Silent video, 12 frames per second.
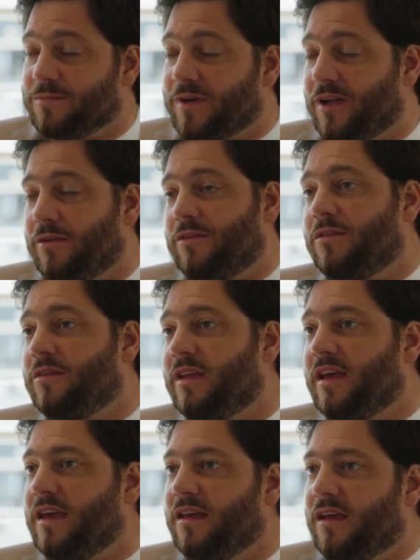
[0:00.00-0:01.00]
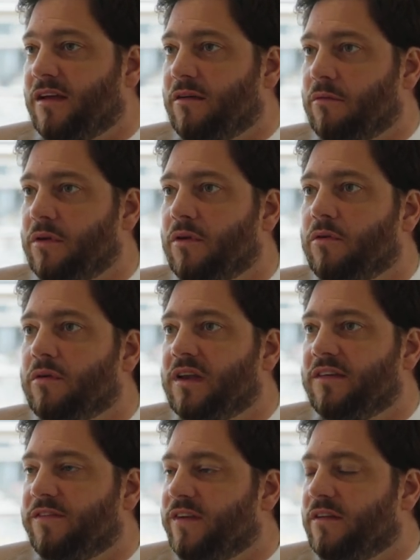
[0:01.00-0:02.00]
But today, we don't
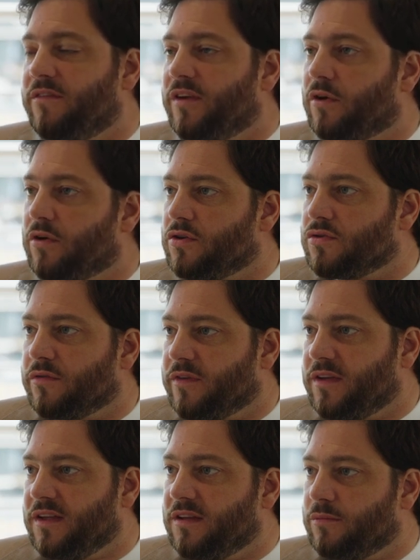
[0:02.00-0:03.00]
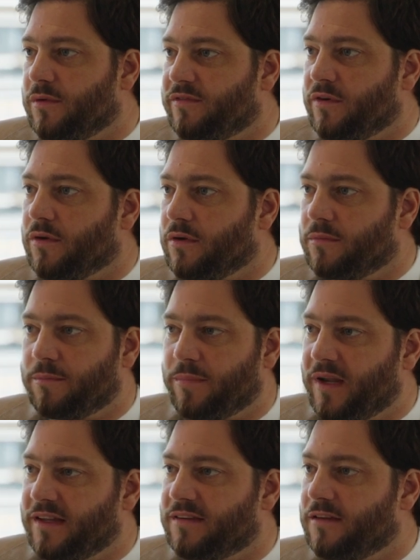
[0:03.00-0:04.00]
really feel the urge or the need. We've got
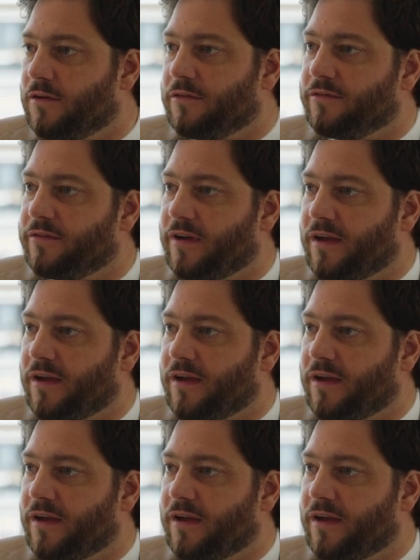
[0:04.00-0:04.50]
plenty of